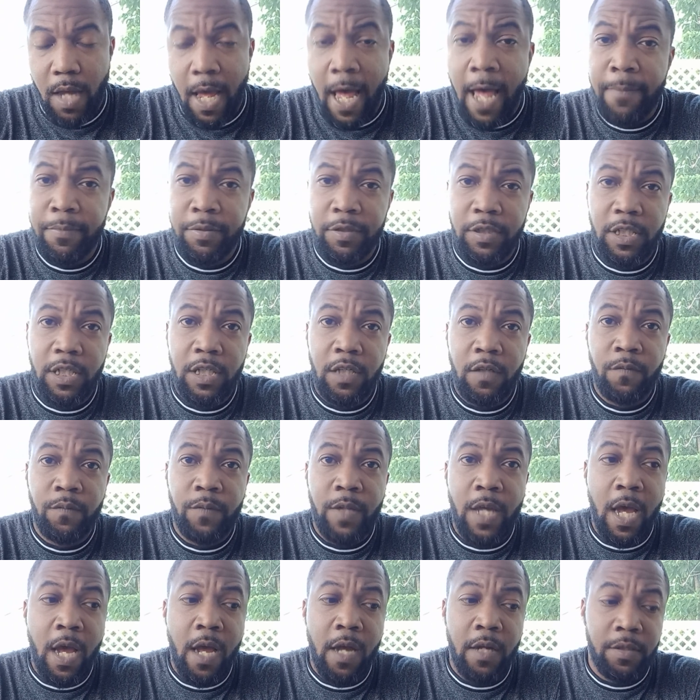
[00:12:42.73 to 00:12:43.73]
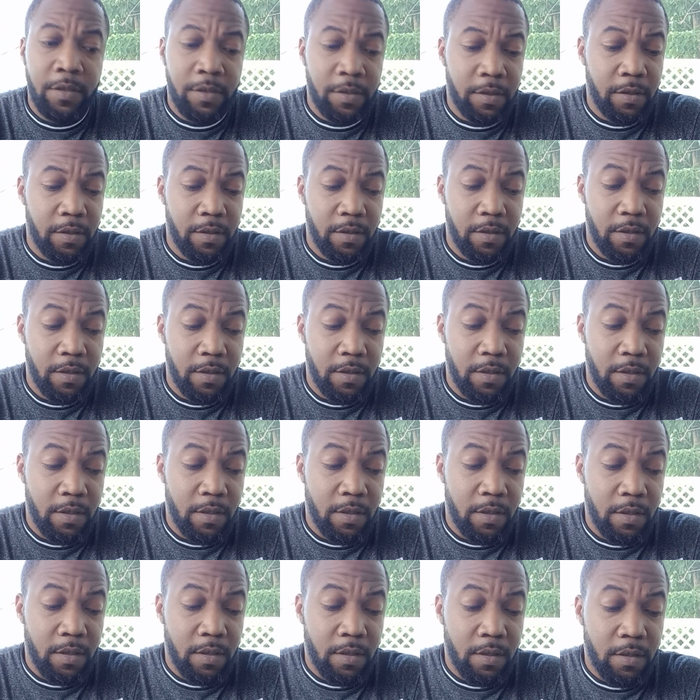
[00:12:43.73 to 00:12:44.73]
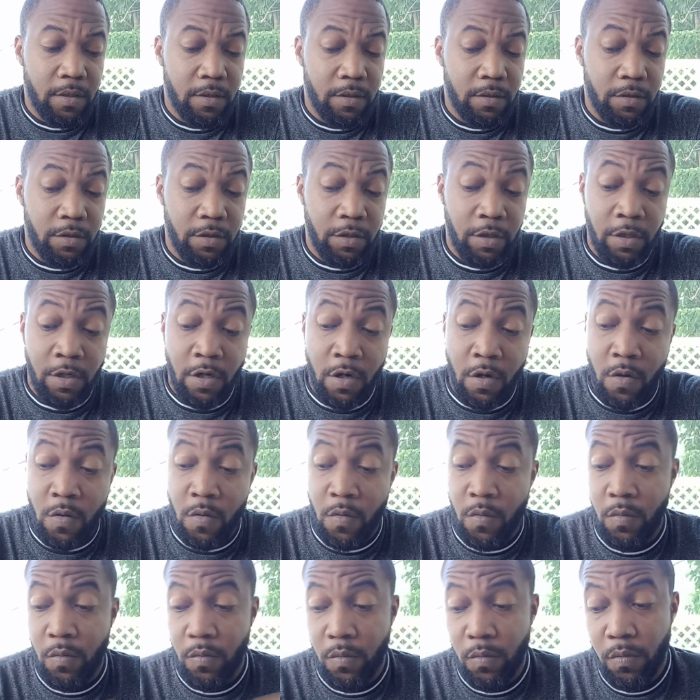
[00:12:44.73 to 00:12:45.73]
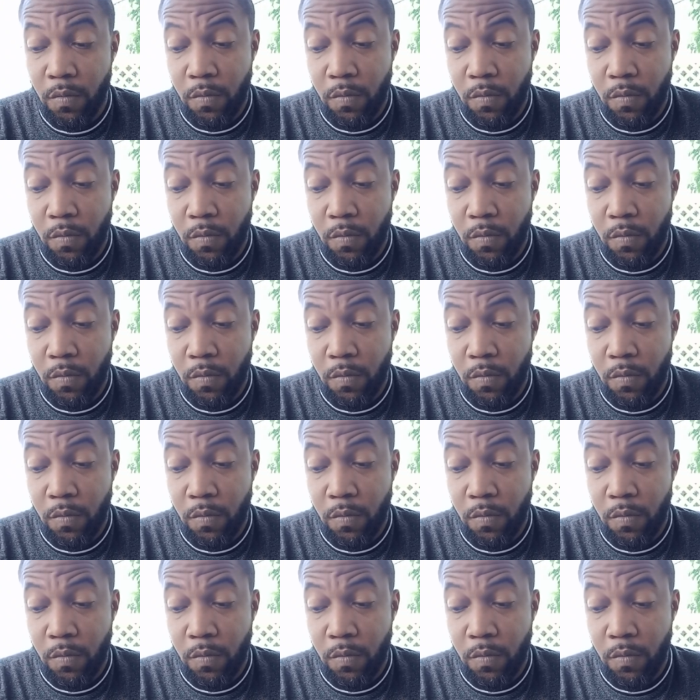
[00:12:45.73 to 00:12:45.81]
I believe that, you know,